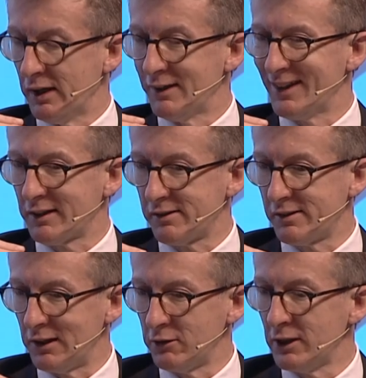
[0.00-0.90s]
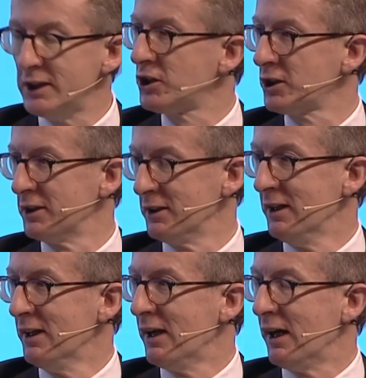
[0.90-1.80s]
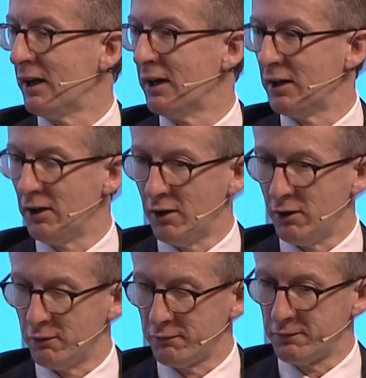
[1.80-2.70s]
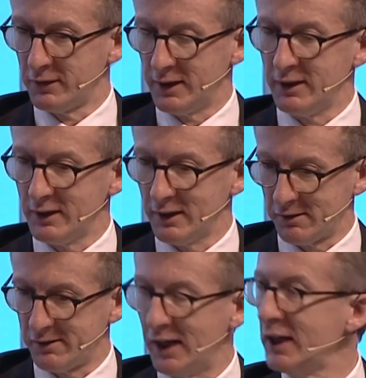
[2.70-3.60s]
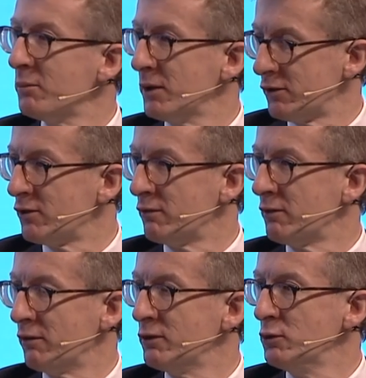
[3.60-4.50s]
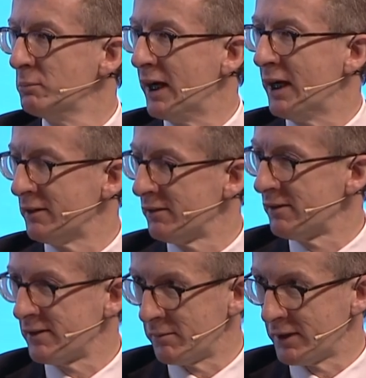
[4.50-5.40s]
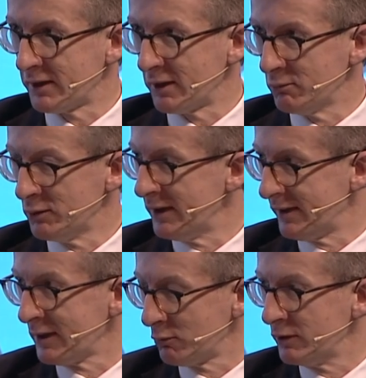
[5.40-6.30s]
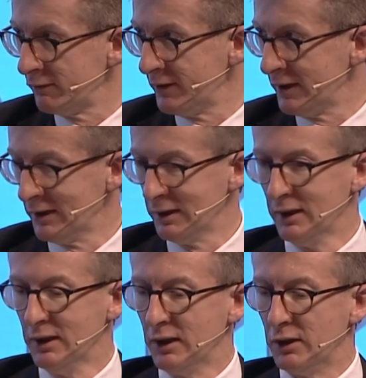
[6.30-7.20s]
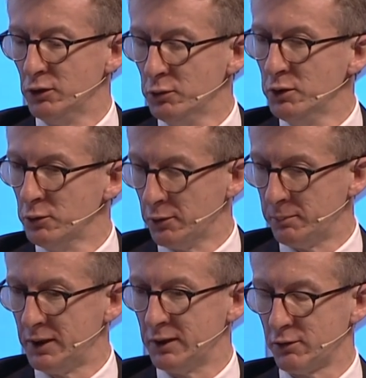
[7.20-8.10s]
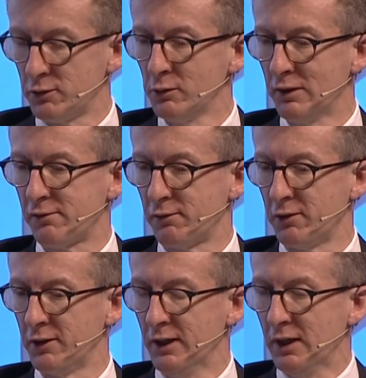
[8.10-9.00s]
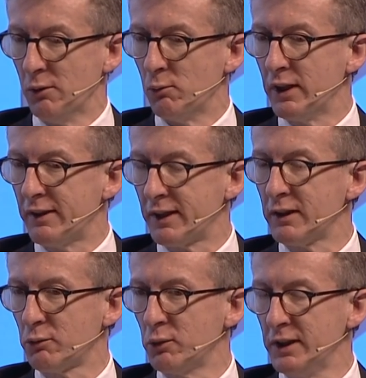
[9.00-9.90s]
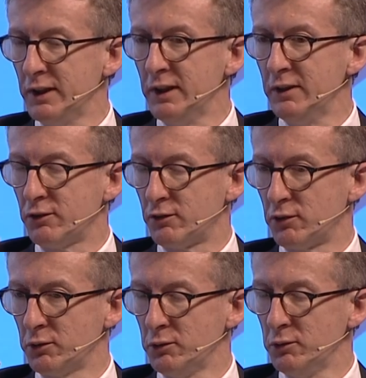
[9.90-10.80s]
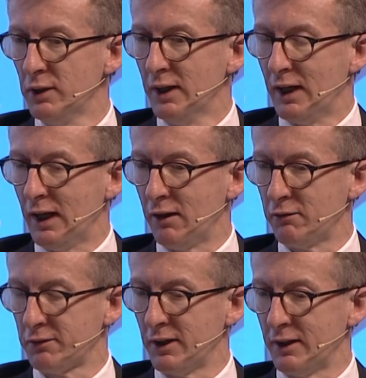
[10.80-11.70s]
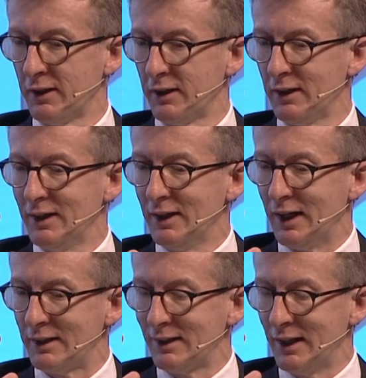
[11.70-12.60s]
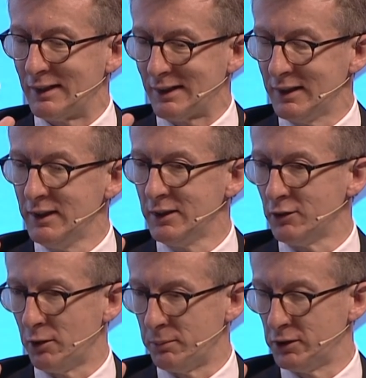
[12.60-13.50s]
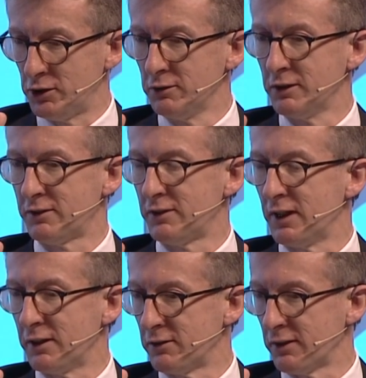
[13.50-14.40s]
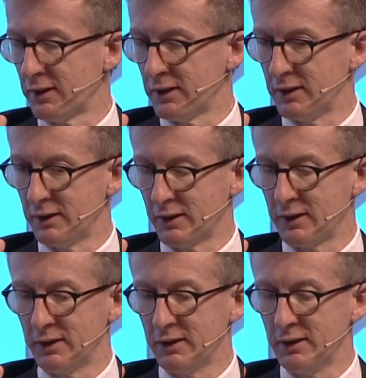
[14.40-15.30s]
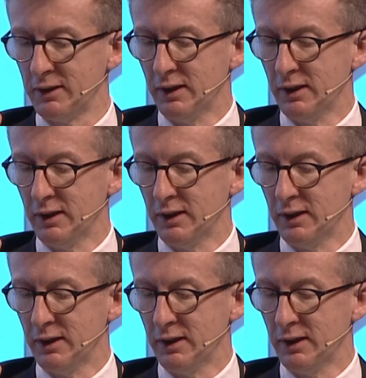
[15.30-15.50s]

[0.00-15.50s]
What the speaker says: the acceleration of the assignment of new bands is something that we think we feel new European tools for. We think we need to have a clear opportunity under the